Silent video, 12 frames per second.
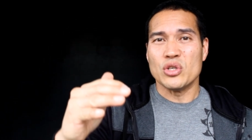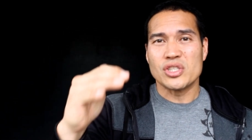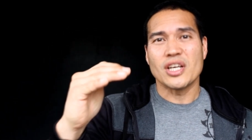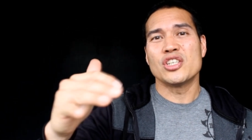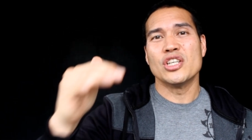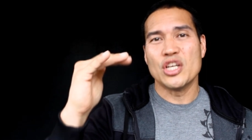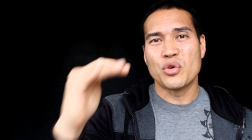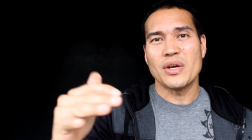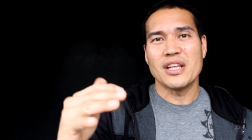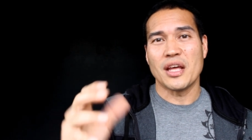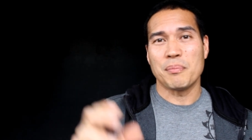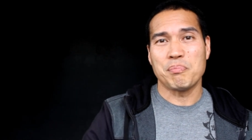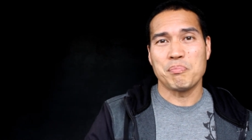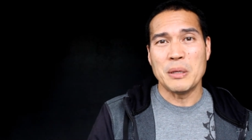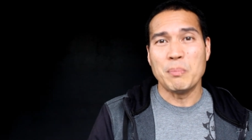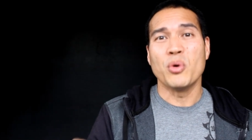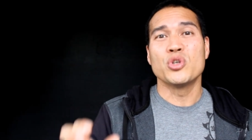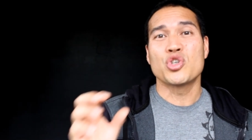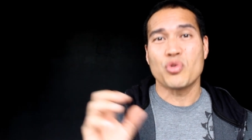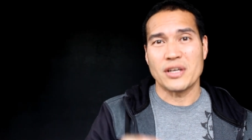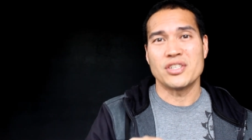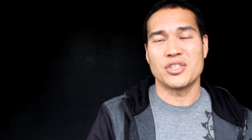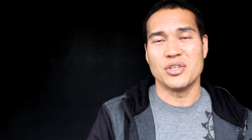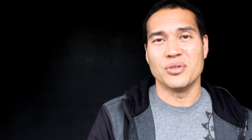such a degree that people
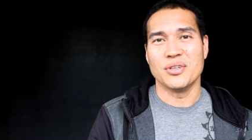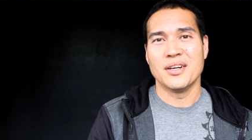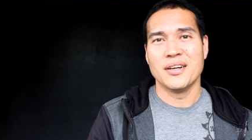trust you.